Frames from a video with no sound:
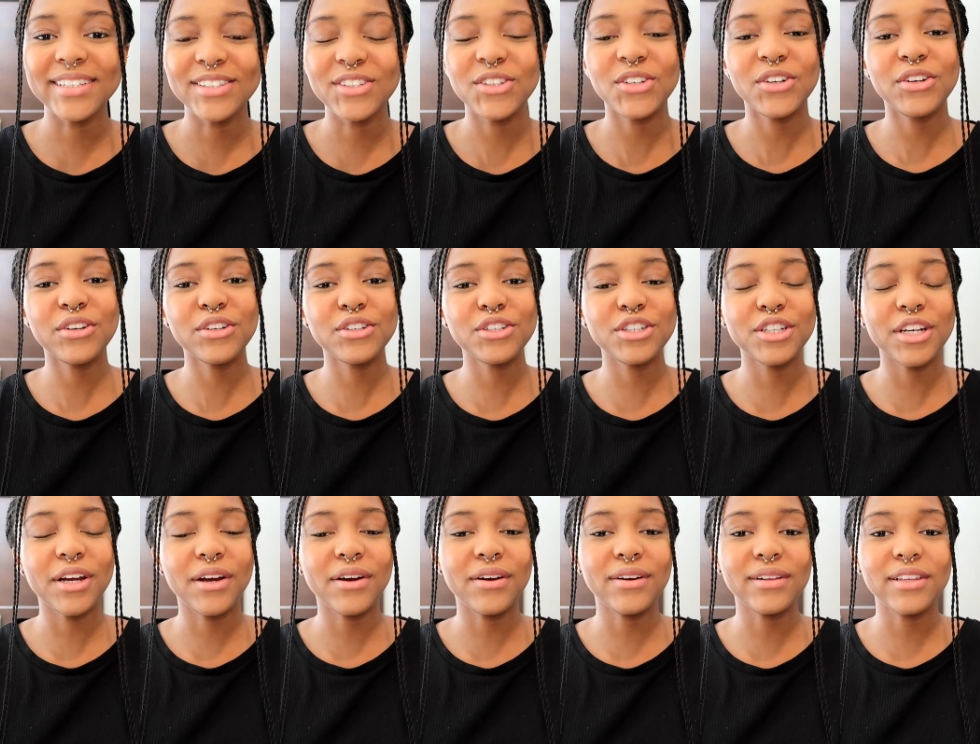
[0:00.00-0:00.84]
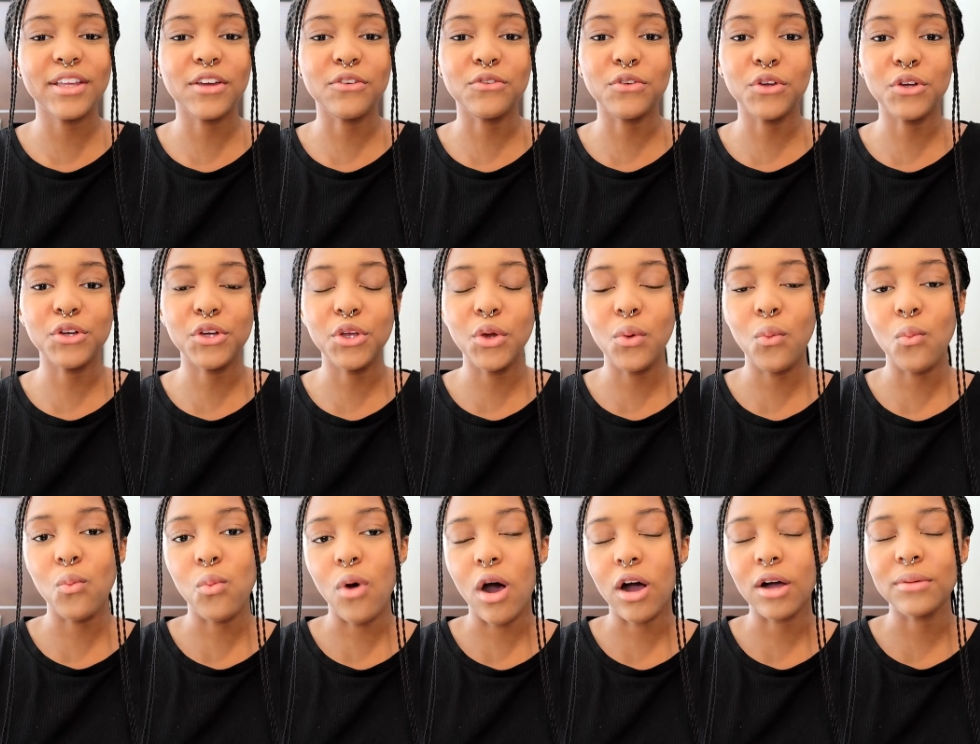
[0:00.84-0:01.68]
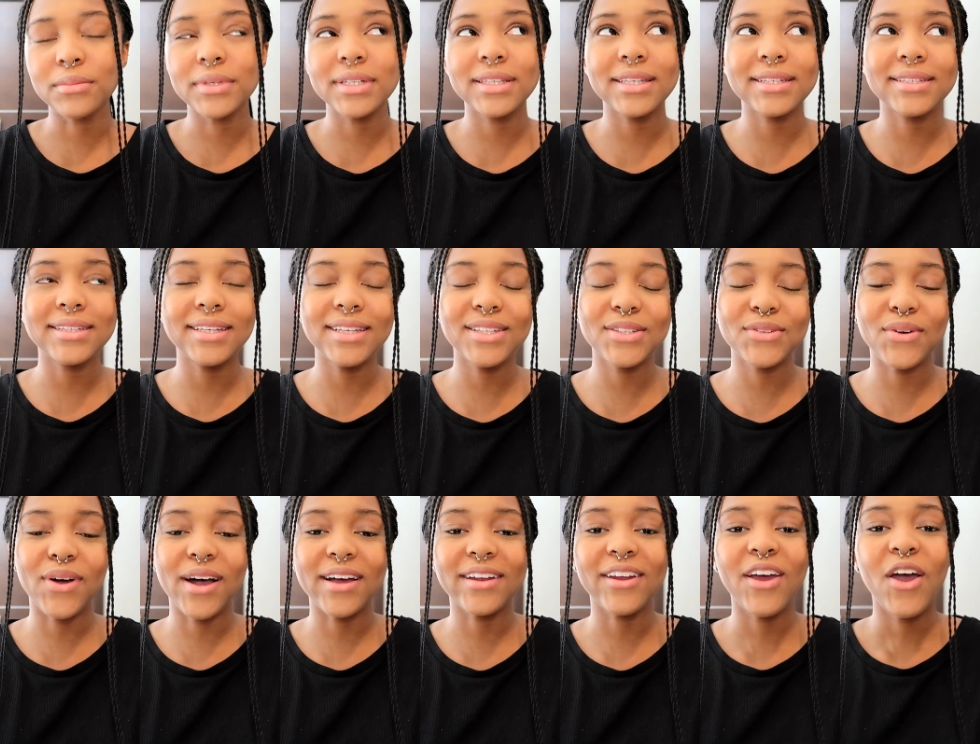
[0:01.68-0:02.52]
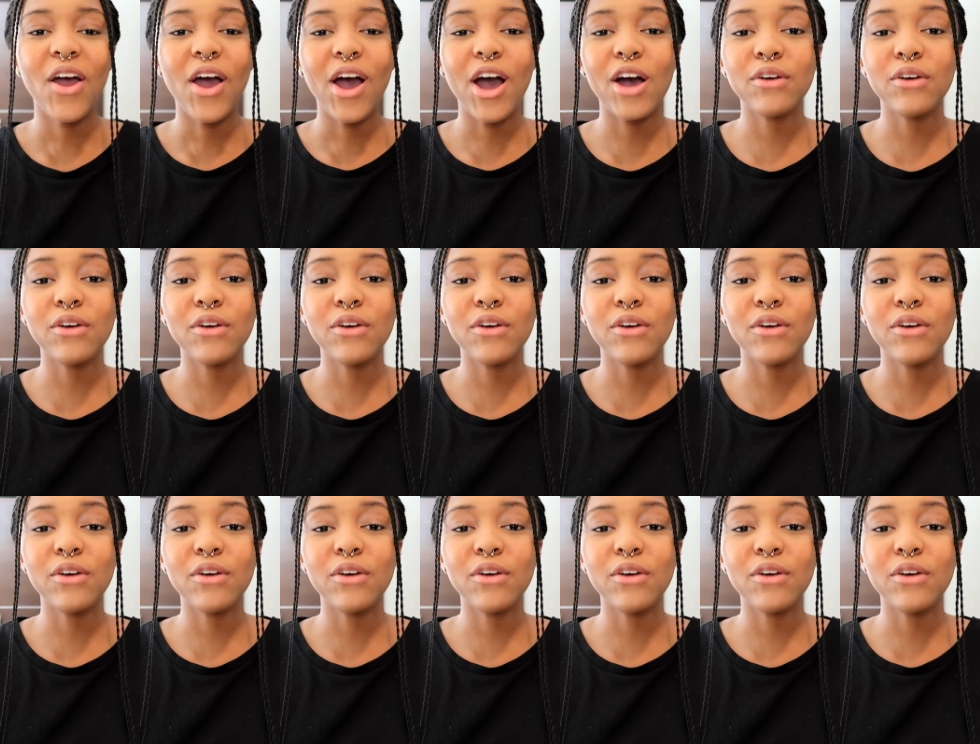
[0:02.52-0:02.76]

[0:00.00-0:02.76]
It's your girl Cheryl. If you're new, welcome to the C-Squad.